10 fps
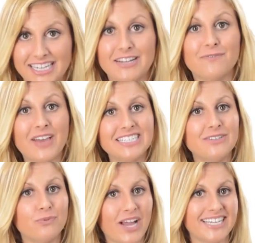An
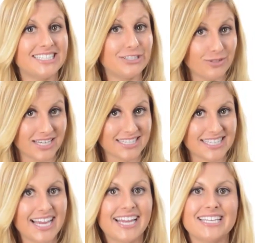effective way to do this
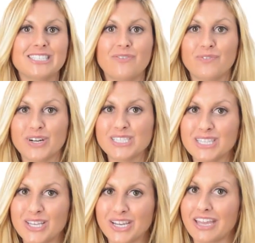is to first
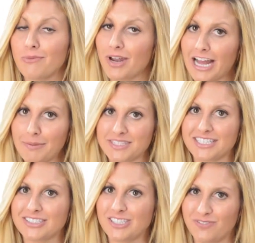look at what
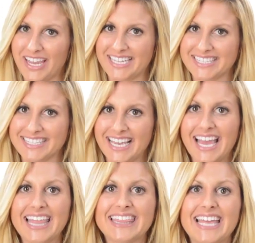obstacles you face,
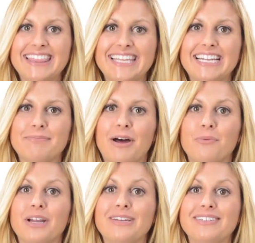then think
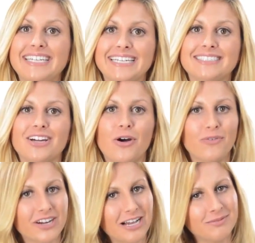about what you need to
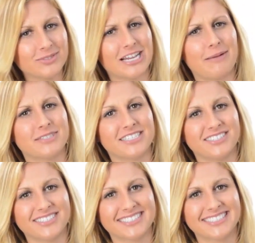overcome those obstacles.